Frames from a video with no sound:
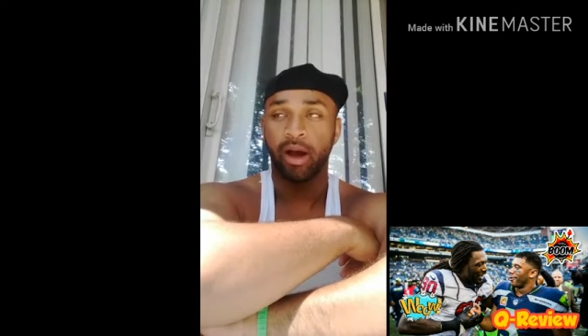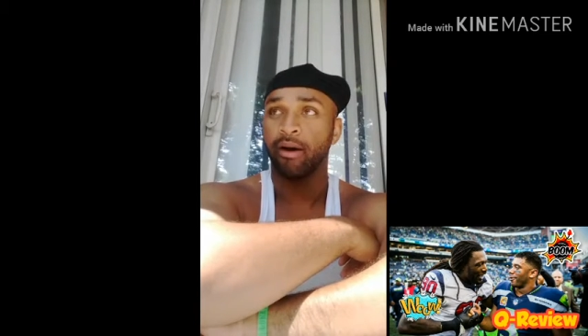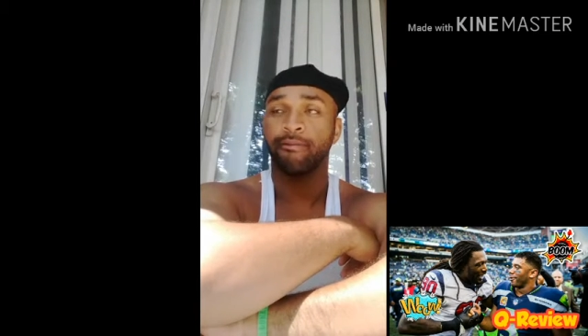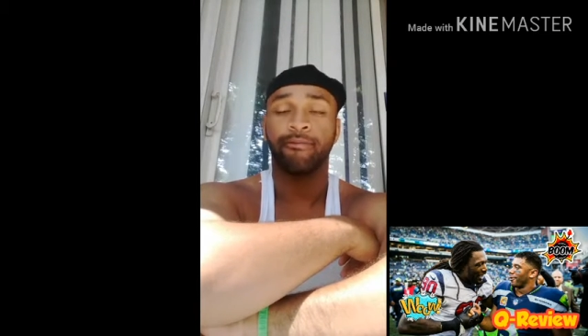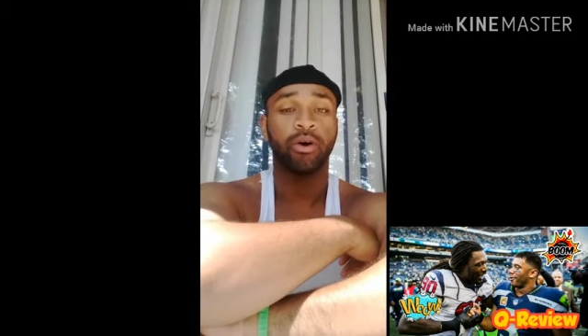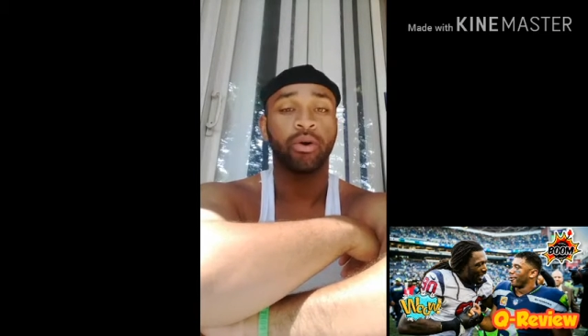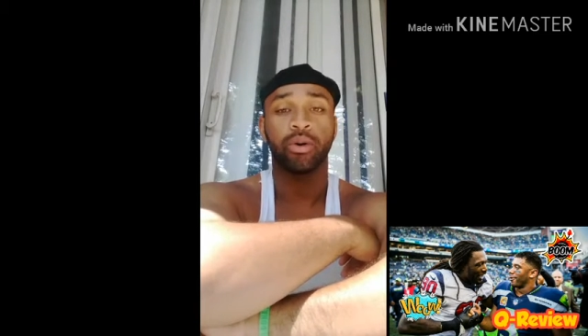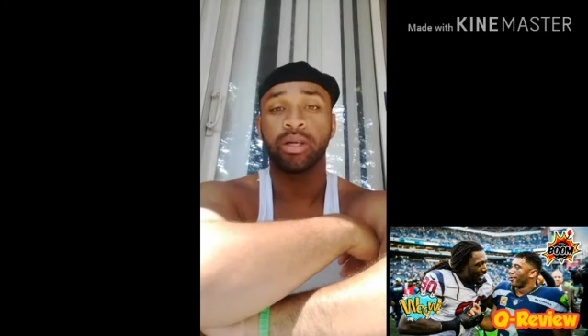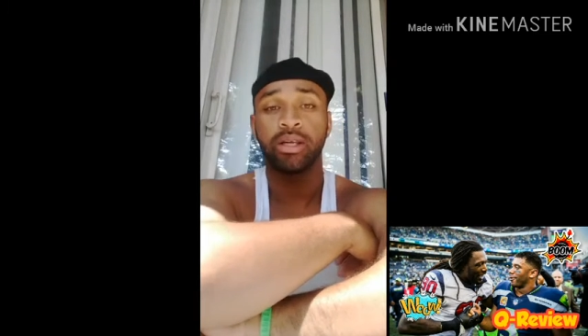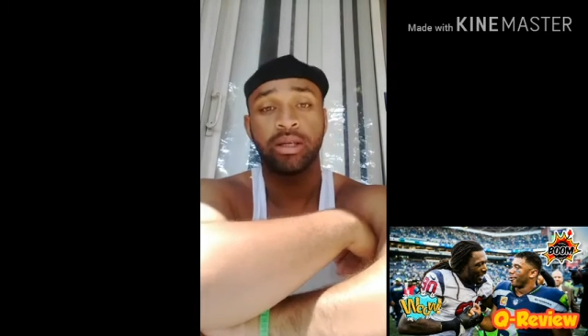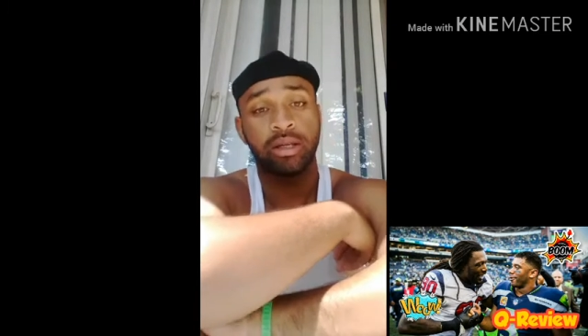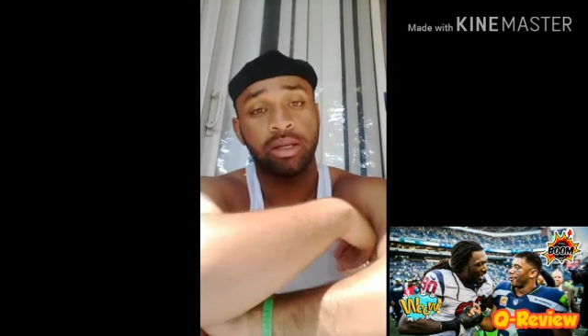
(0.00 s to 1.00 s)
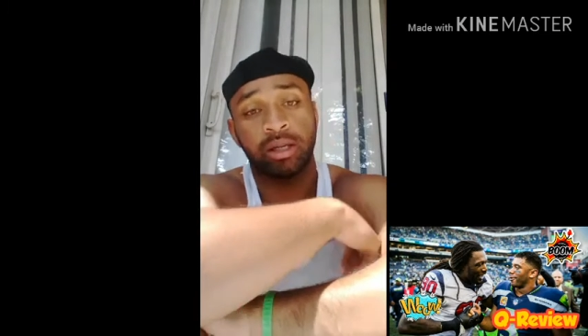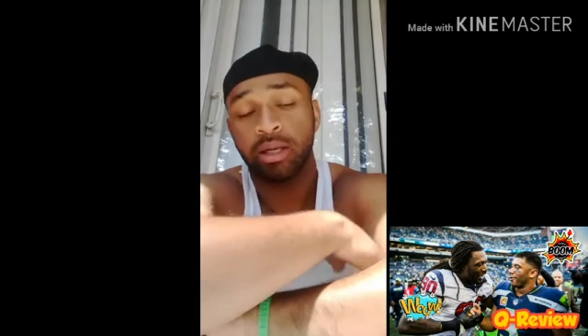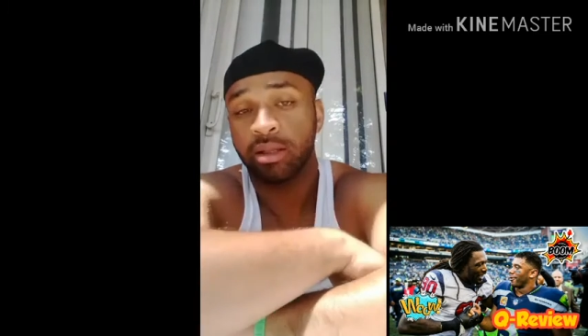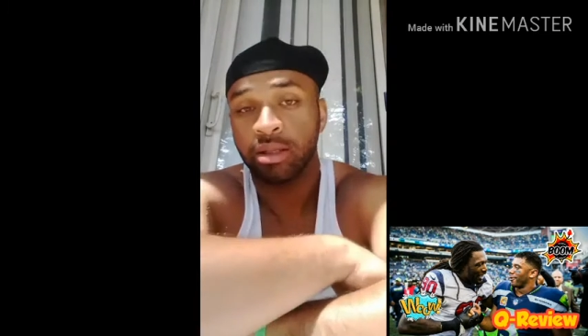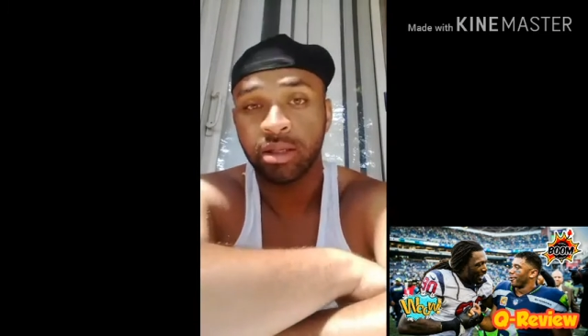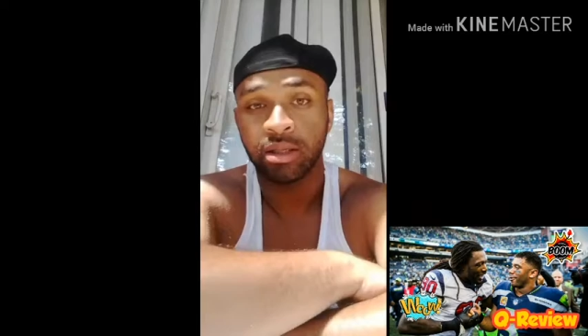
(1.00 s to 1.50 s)
I fuck with Kuechly.
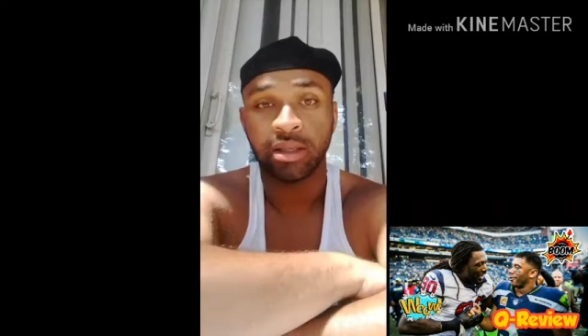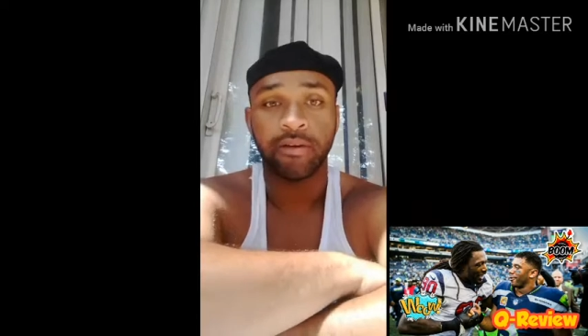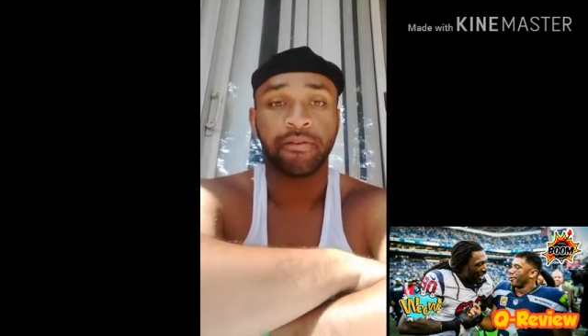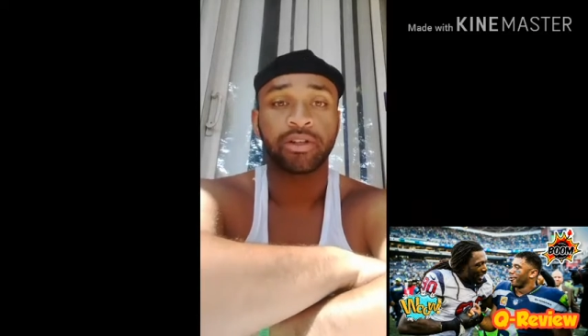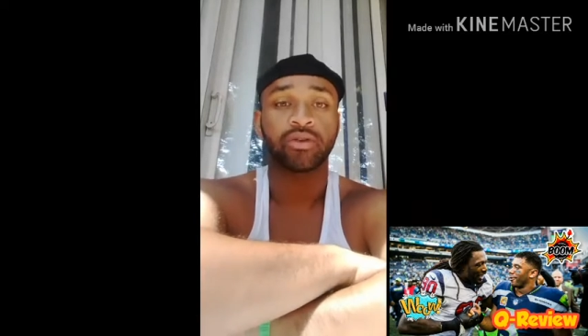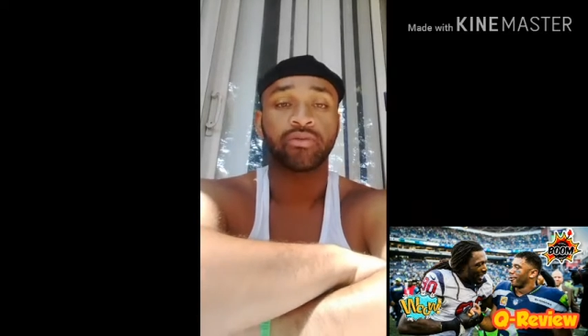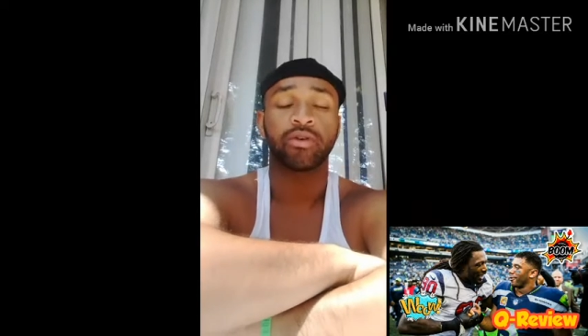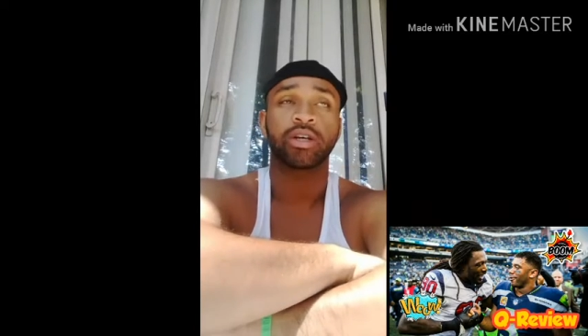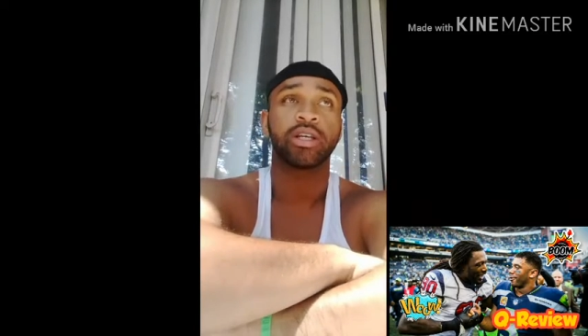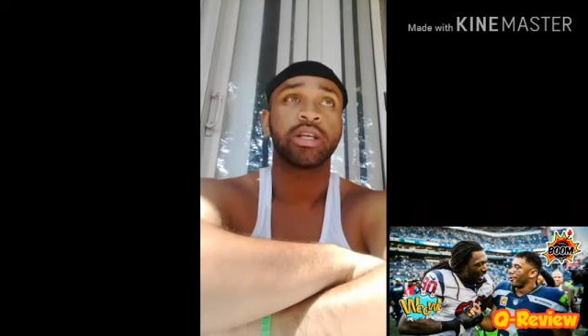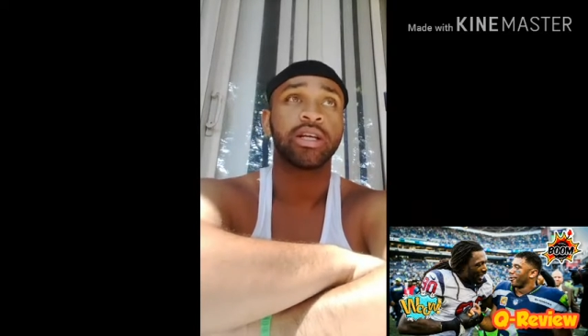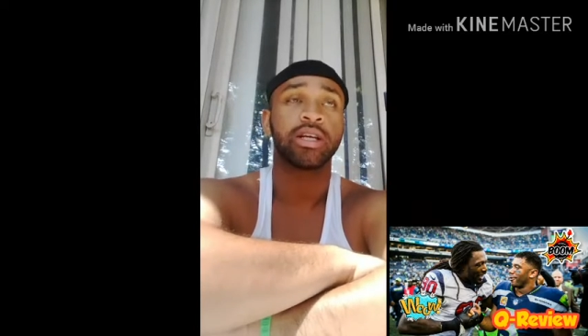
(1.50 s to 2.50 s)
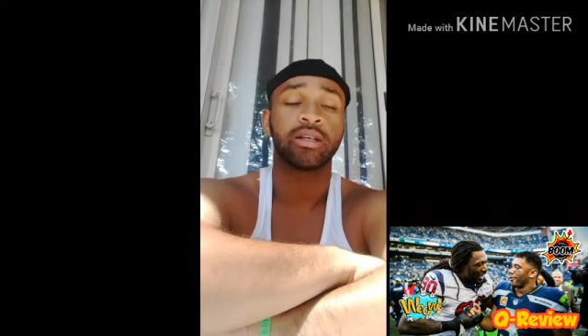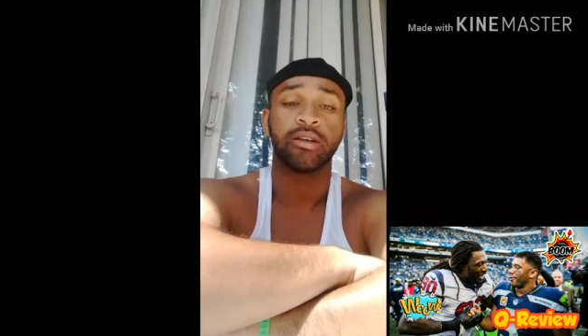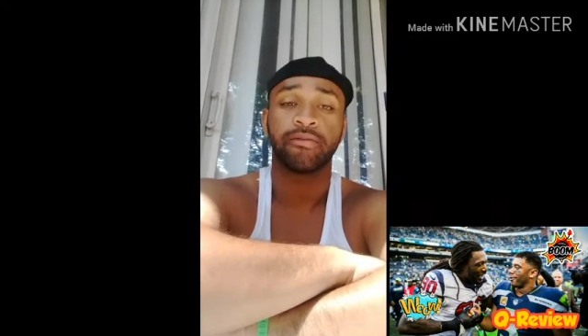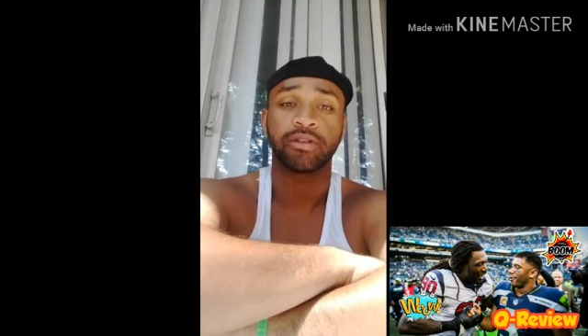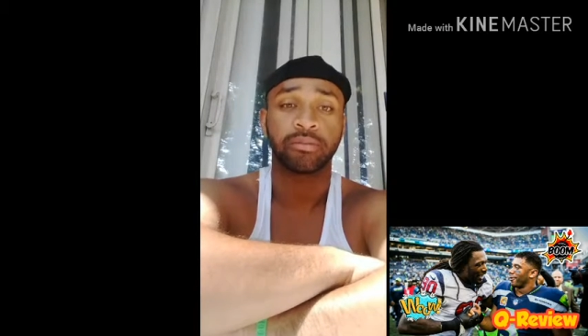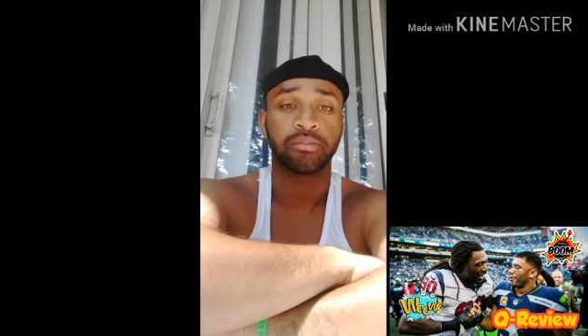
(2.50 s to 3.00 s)
Kuechly, Defensive Rookie of the Year,
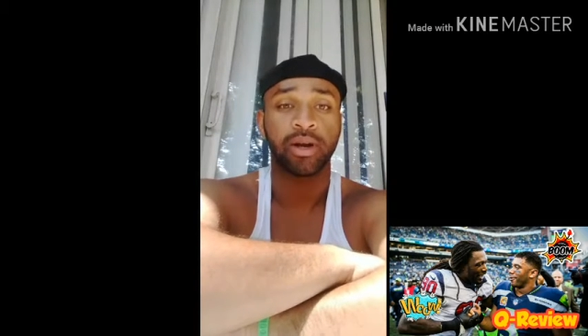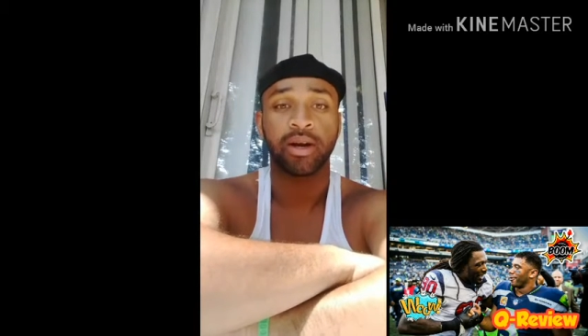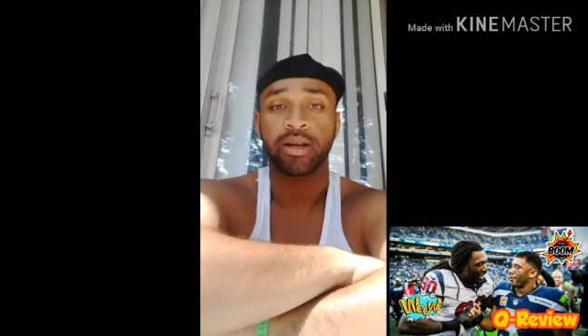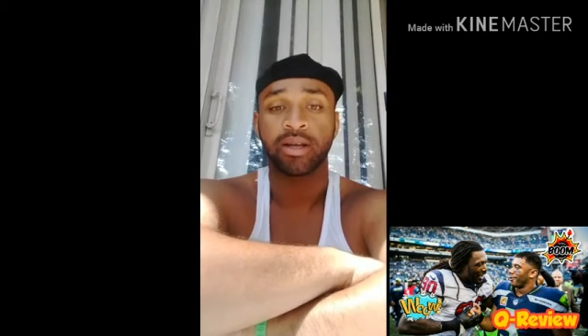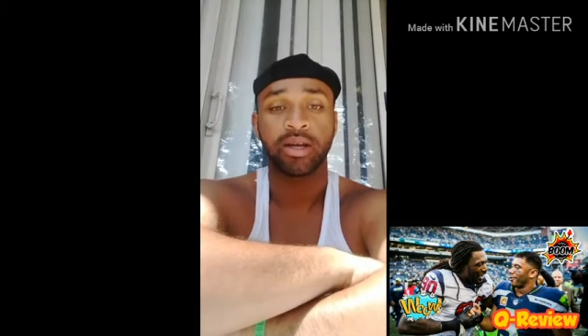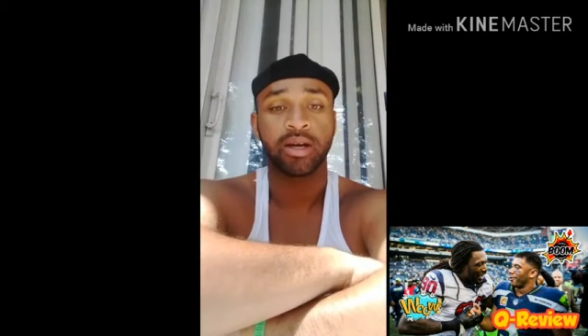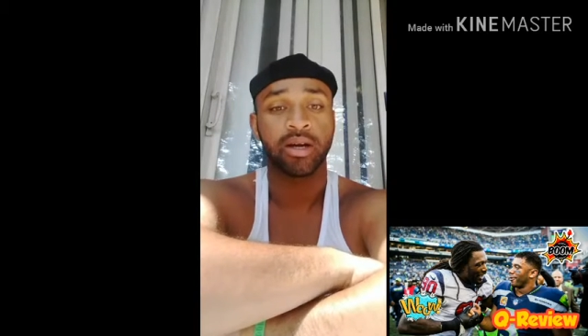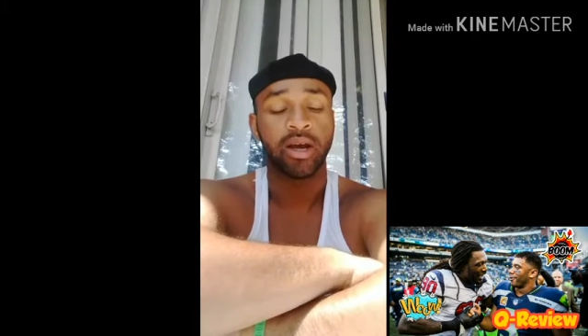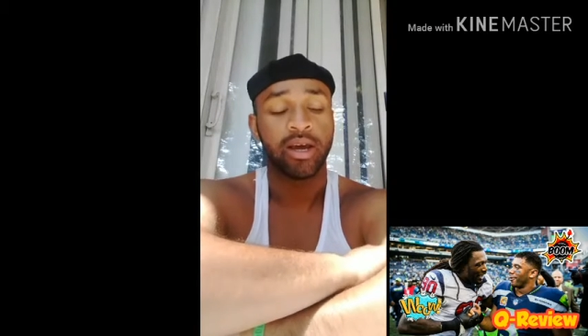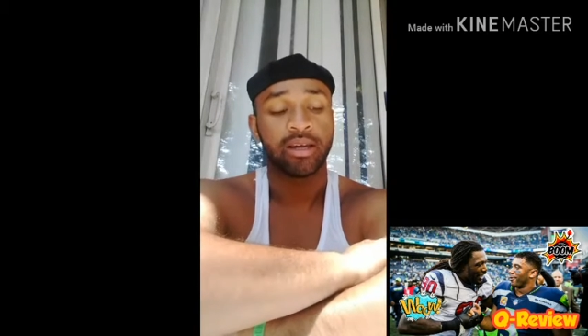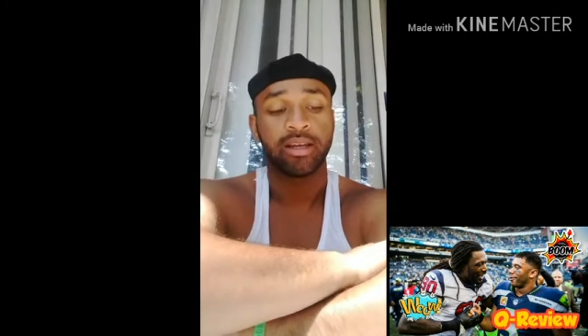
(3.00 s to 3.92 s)
Defensive Player of the Year.